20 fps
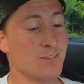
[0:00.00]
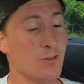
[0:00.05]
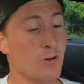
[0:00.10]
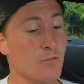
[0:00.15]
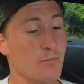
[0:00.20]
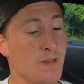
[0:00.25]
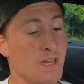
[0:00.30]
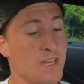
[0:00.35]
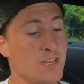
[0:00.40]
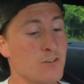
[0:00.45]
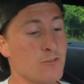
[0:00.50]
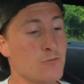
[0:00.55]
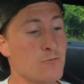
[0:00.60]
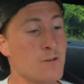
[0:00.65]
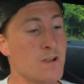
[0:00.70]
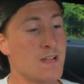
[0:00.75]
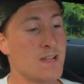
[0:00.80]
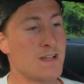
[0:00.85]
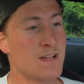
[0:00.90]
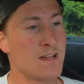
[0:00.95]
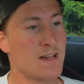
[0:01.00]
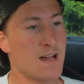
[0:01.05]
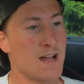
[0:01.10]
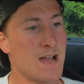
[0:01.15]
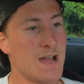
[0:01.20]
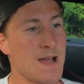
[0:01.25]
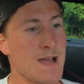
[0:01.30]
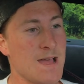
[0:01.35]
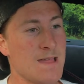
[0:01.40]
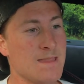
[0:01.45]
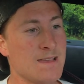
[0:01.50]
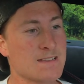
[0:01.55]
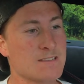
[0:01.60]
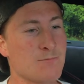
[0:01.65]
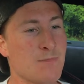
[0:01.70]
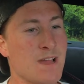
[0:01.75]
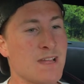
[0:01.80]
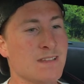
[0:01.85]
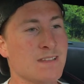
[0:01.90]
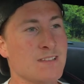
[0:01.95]
not manual, and
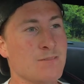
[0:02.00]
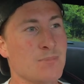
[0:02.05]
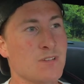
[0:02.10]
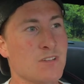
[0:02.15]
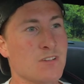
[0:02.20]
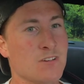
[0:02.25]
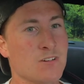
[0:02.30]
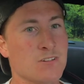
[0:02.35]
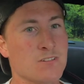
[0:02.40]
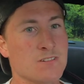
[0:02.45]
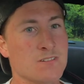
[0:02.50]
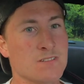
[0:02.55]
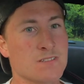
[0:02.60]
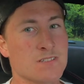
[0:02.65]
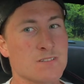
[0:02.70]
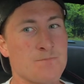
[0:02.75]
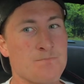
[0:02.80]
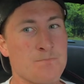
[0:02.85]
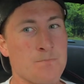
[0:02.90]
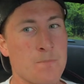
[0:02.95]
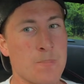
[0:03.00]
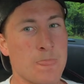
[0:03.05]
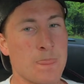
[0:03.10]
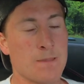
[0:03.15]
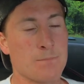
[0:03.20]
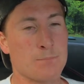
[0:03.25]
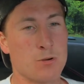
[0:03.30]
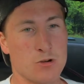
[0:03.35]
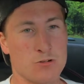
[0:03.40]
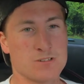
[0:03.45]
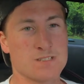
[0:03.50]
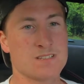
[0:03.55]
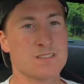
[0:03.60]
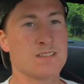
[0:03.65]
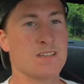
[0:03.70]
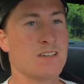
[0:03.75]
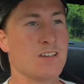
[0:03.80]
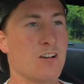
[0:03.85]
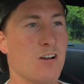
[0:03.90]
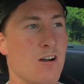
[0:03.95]
that's mainly because
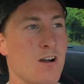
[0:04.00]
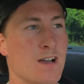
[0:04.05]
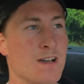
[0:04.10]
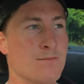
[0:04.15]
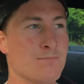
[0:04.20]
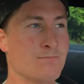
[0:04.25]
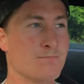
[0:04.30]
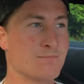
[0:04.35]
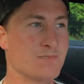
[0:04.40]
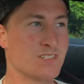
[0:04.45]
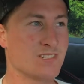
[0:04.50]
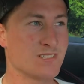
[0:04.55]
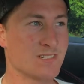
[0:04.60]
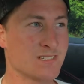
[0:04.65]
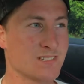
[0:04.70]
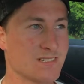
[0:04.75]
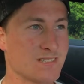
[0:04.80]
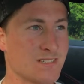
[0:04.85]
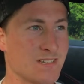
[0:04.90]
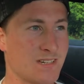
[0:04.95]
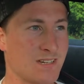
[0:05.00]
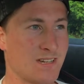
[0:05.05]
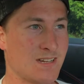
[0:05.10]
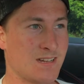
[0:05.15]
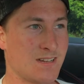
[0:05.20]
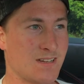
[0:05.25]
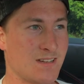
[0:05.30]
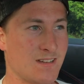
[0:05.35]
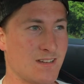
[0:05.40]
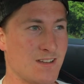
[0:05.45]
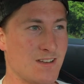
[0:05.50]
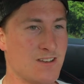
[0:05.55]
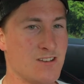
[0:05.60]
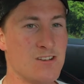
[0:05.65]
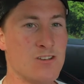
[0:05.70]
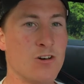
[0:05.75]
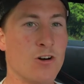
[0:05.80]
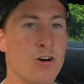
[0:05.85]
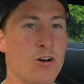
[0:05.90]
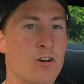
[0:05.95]
personally I'm just
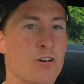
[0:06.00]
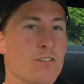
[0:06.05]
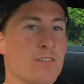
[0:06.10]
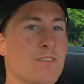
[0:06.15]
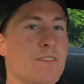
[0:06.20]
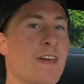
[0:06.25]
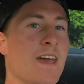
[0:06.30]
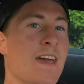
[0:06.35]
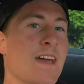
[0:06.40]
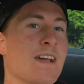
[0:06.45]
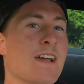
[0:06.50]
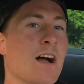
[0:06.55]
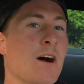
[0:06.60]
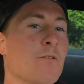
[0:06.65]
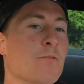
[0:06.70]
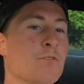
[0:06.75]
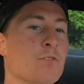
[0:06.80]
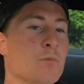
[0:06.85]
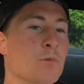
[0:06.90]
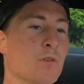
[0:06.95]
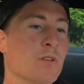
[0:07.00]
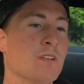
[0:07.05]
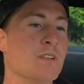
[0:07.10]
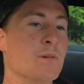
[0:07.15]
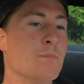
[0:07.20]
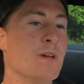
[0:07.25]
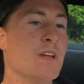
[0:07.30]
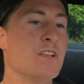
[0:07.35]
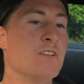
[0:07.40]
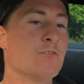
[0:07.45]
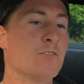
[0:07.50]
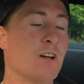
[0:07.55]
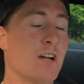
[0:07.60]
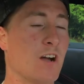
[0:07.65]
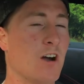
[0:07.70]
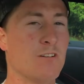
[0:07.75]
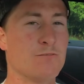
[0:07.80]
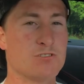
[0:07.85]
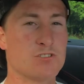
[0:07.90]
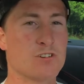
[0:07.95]
not that comfortable in a manual.
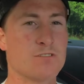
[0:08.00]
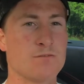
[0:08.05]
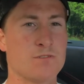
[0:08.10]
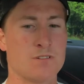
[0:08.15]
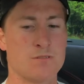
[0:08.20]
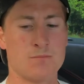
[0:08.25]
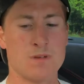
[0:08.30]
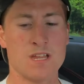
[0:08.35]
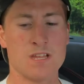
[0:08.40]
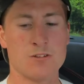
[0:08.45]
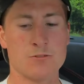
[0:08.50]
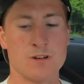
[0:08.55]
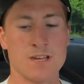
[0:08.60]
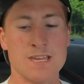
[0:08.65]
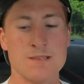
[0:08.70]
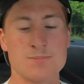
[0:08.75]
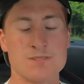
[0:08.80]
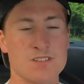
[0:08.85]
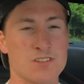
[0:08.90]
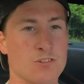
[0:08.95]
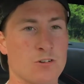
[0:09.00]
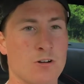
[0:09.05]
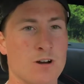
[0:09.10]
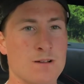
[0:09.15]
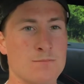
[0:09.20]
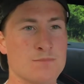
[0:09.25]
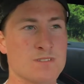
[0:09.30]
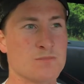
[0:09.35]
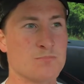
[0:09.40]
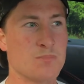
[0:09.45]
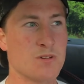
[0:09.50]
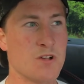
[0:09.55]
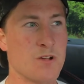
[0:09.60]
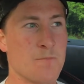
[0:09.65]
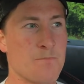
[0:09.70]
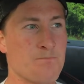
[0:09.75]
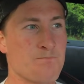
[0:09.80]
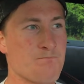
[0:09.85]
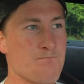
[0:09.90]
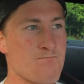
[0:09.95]
Like, I've driven manual heaps of times,
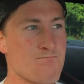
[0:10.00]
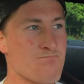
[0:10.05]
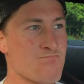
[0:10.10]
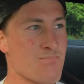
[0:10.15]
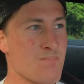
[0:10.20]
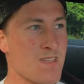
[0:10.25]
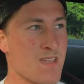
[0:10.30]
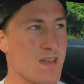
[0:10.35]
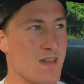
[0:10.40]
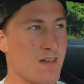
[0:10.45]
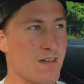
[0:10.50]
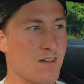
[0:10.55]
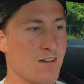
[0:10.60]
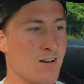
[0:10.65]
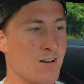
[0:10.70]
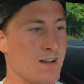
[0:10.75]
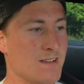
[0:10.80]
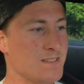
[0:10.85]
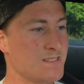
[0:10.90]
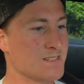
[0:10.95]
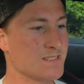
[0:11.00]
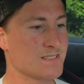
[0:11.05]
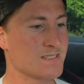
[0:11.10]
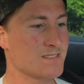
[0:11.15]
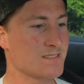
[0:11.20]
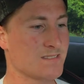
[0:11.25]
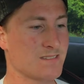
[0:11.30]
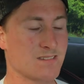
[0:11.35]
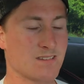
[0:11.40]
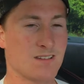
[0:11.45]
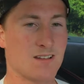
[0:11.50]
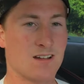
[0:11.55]
but I just